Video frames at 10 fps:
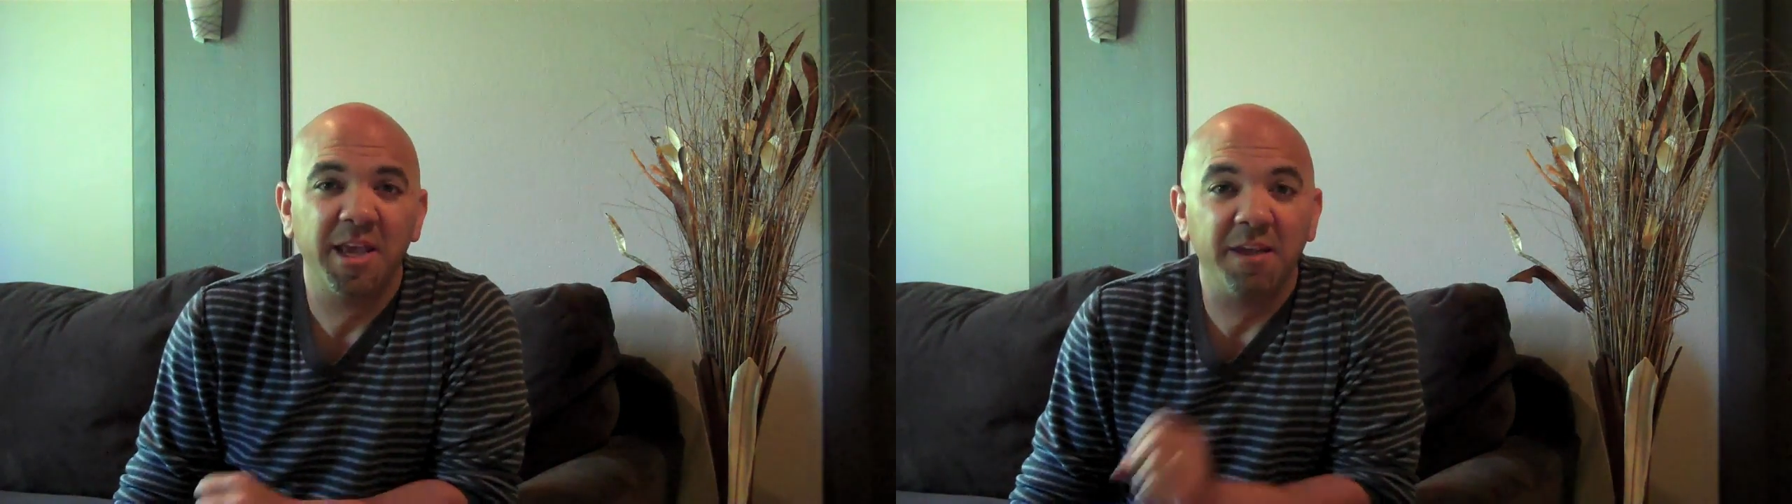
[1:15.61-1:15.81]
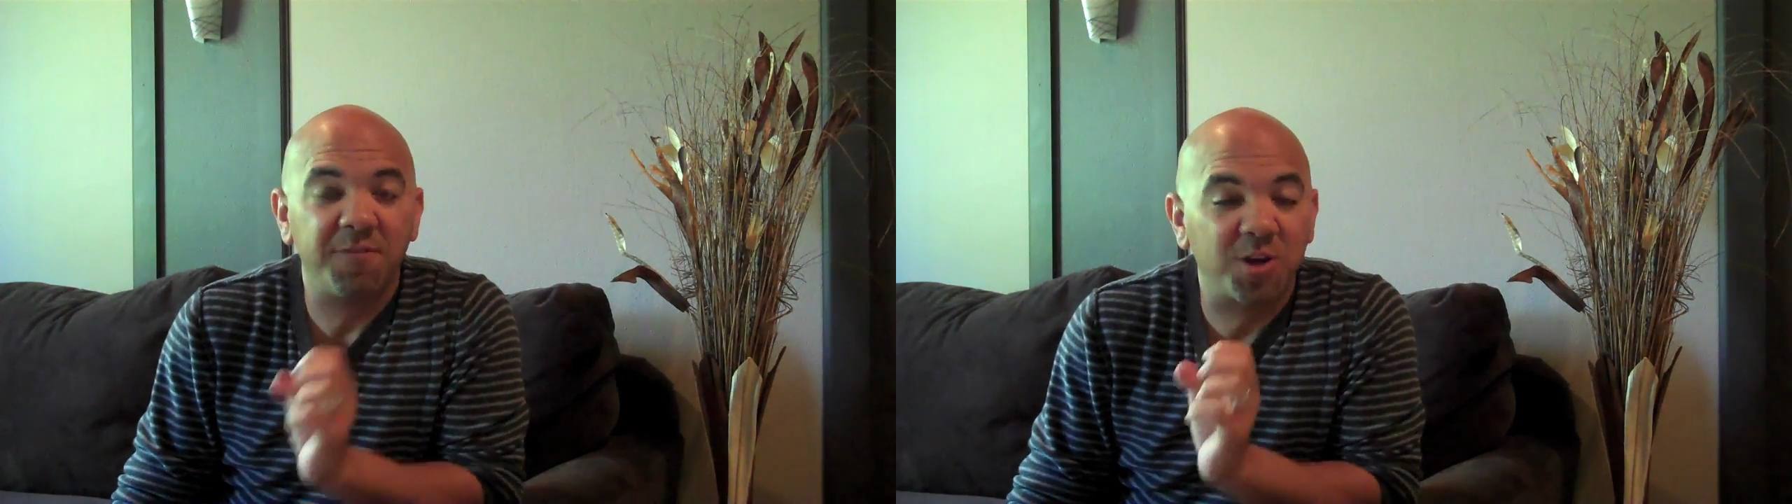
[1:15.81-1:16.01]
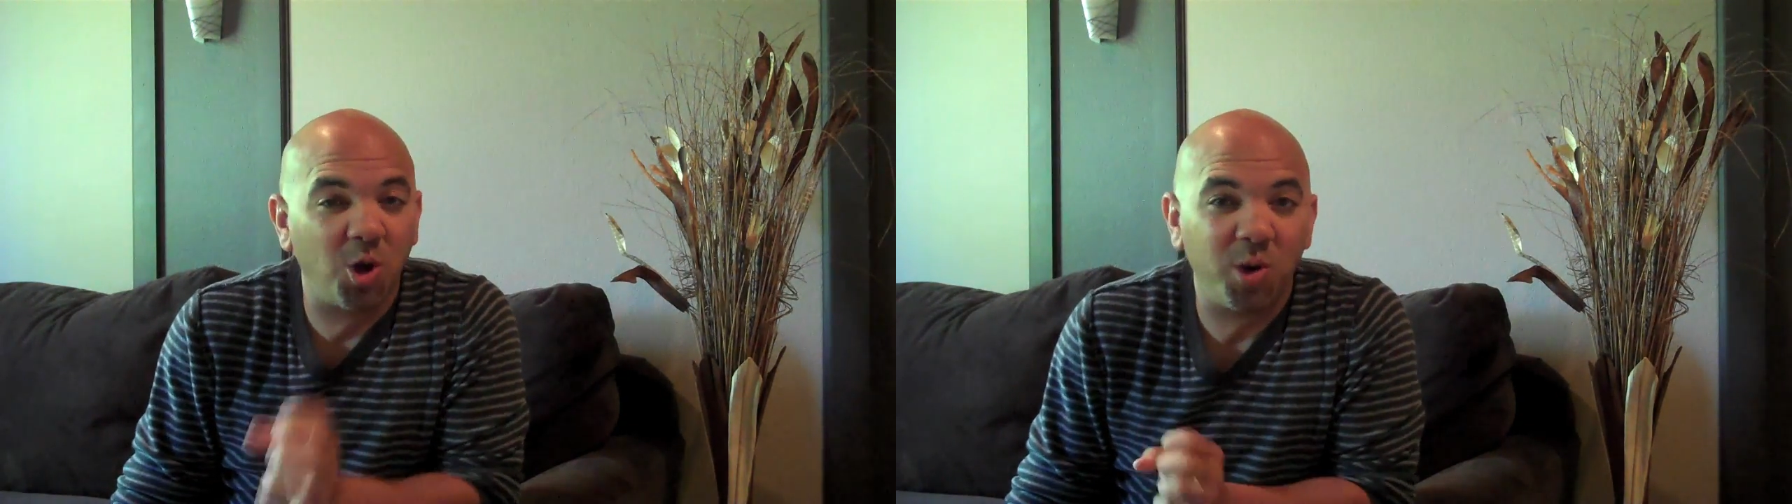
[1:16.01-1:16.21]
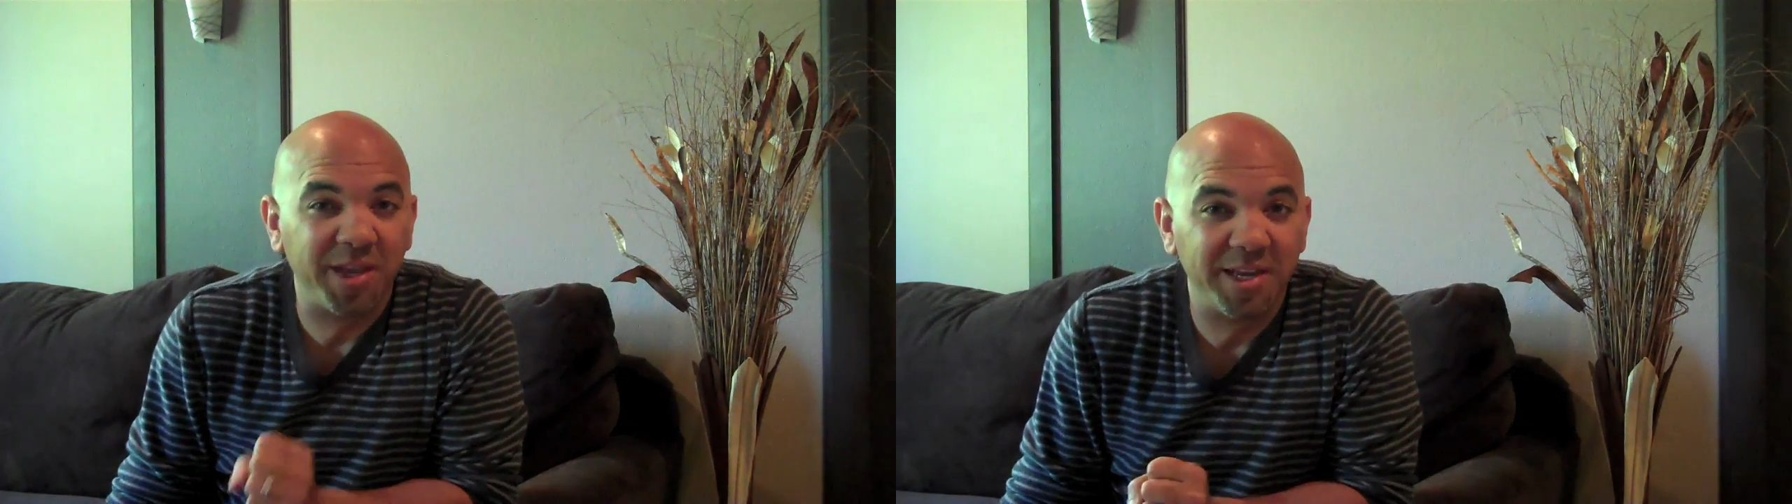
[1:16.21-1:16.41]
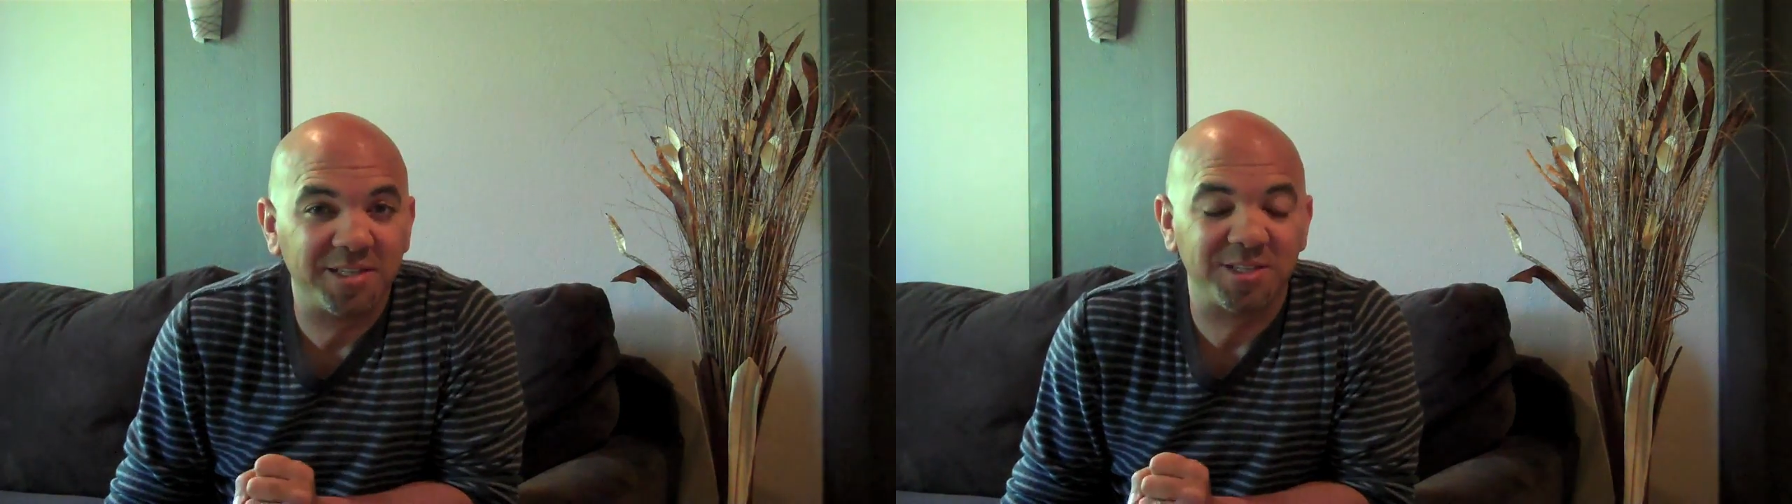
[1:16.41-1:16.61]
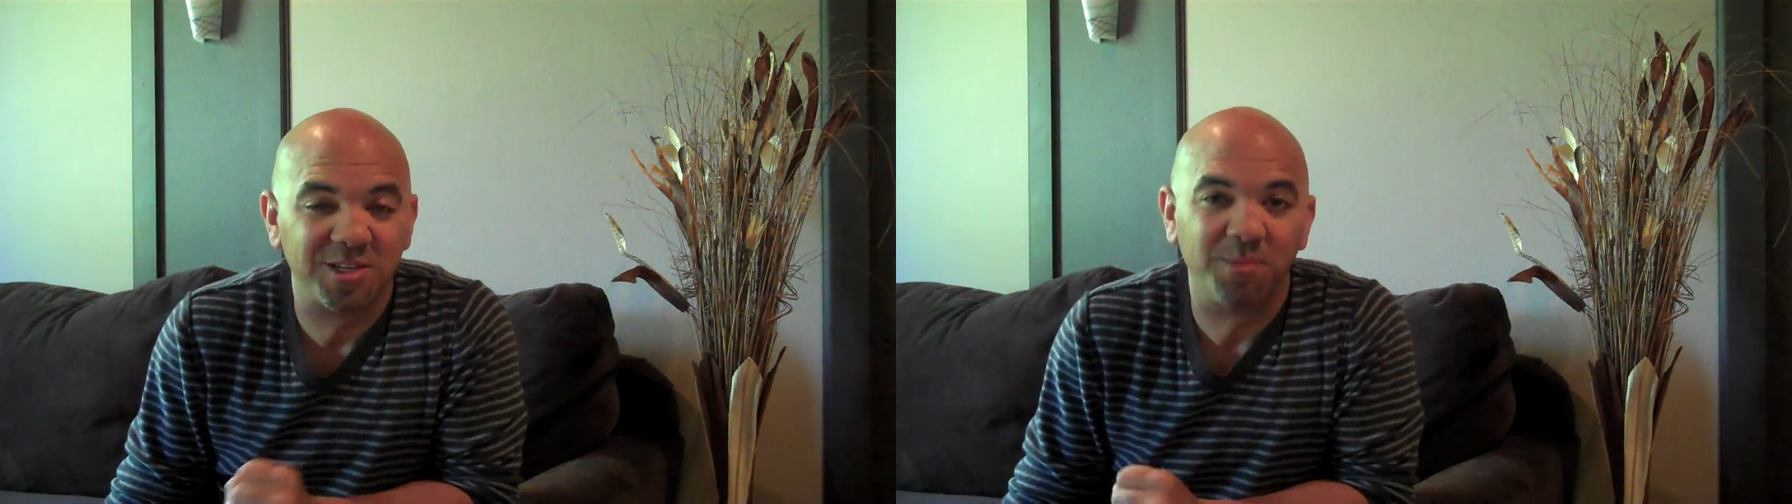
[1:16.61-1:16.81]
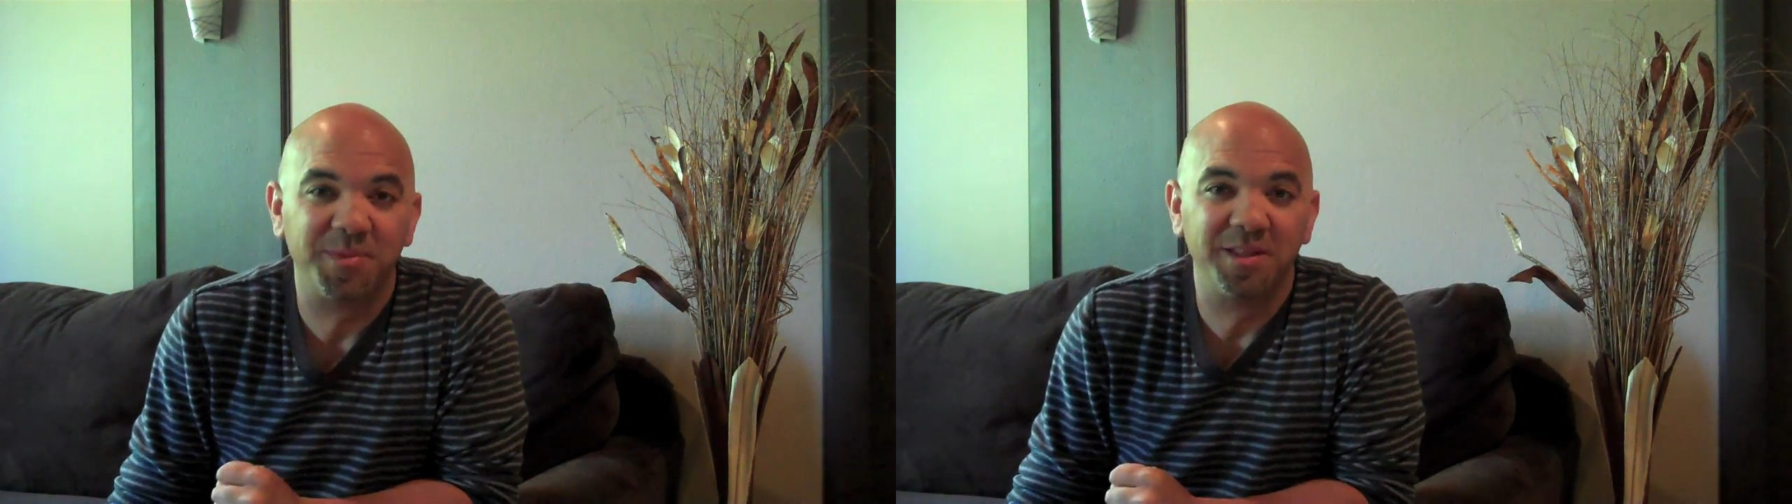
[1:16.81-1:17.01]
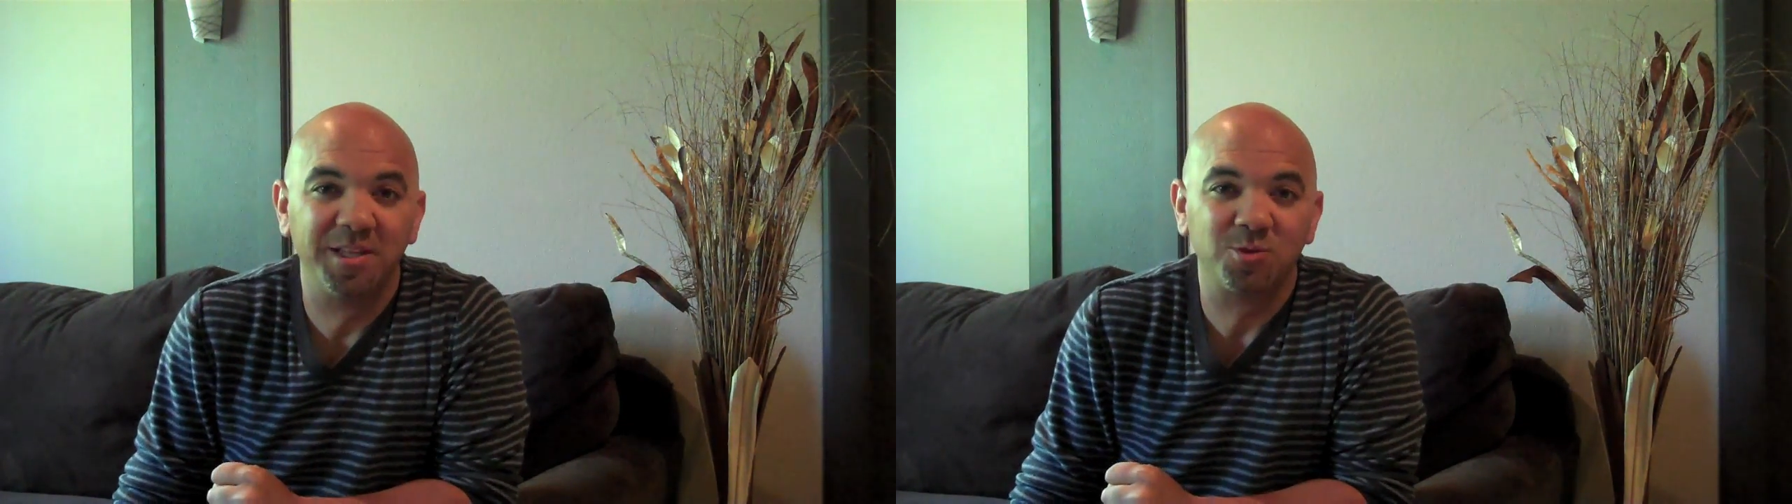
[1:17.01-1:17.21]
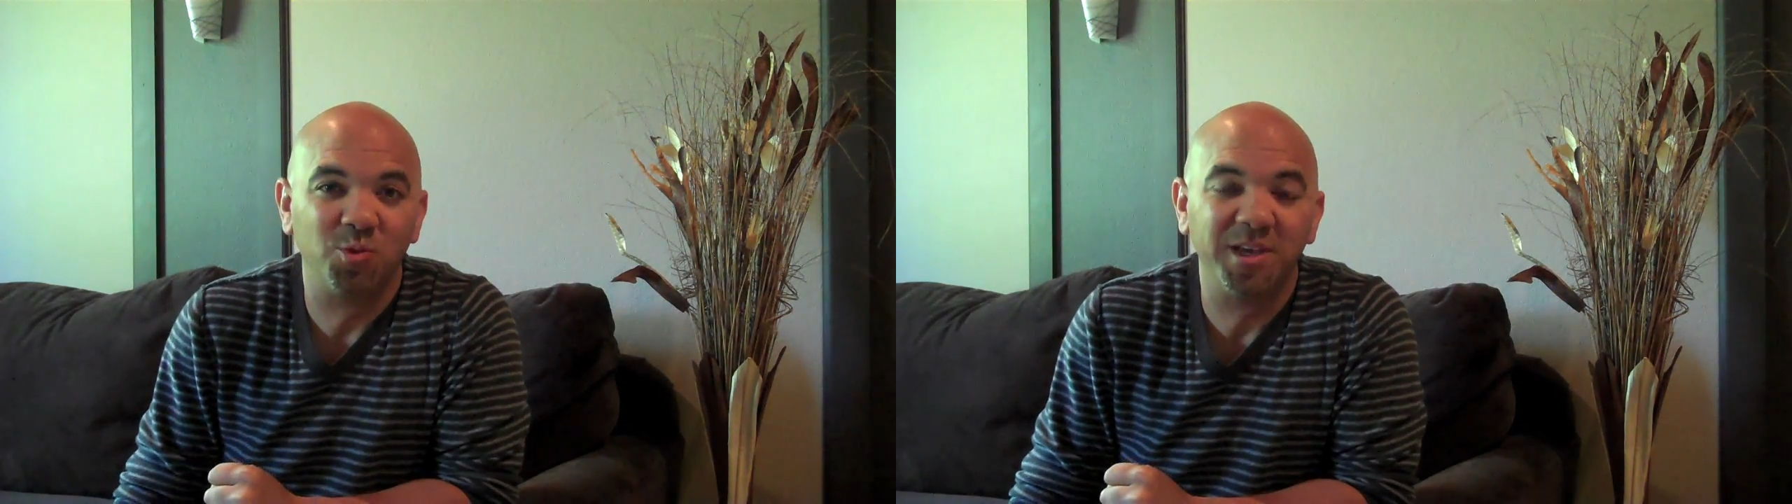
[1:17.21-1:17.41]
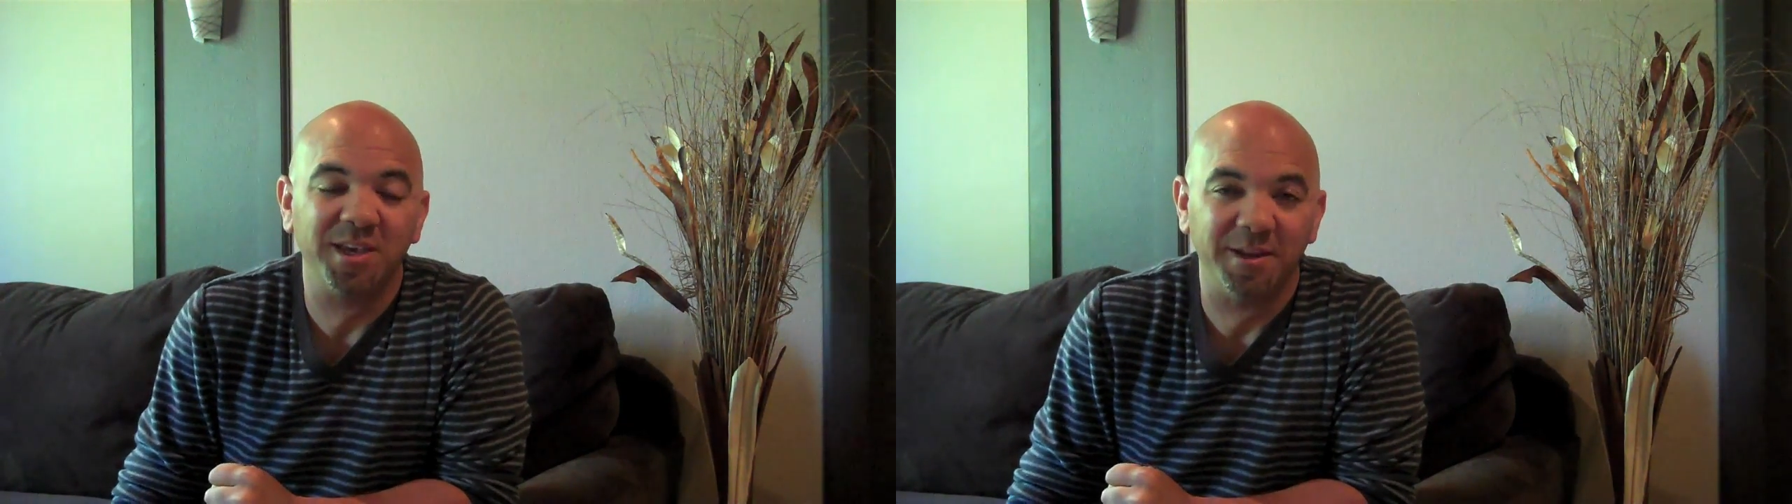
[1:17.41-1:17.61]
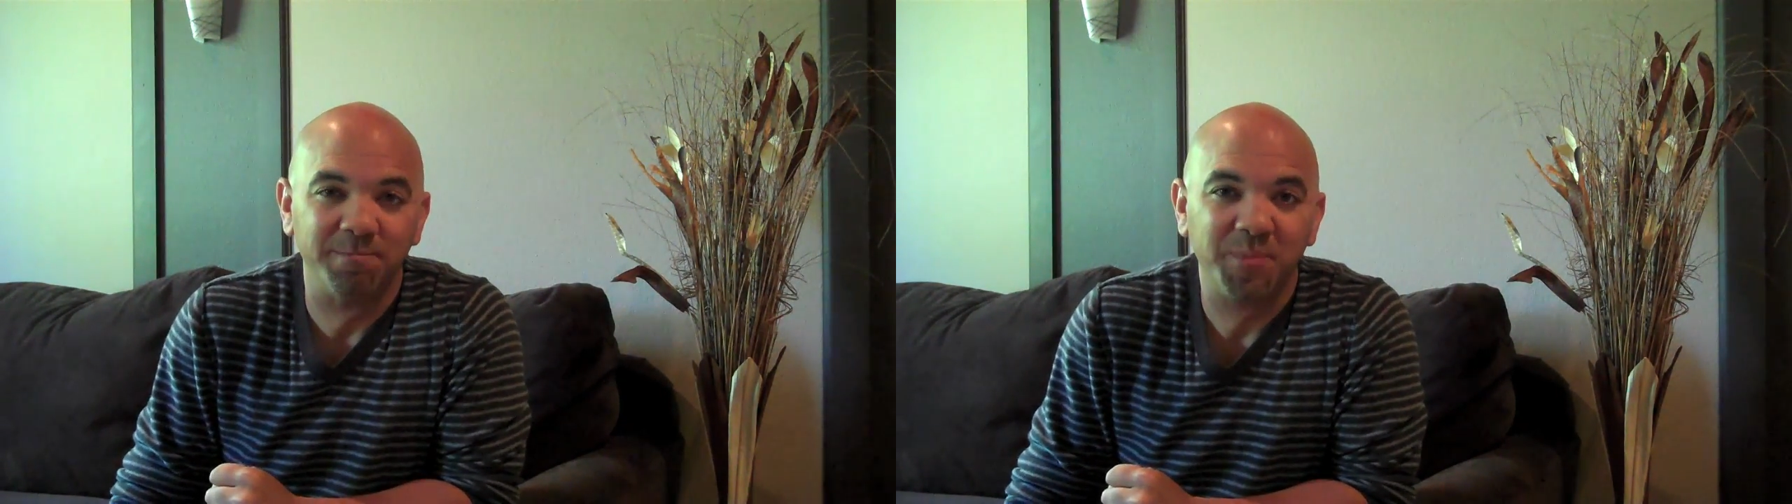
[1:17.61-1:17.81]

If you're going into something this weekend,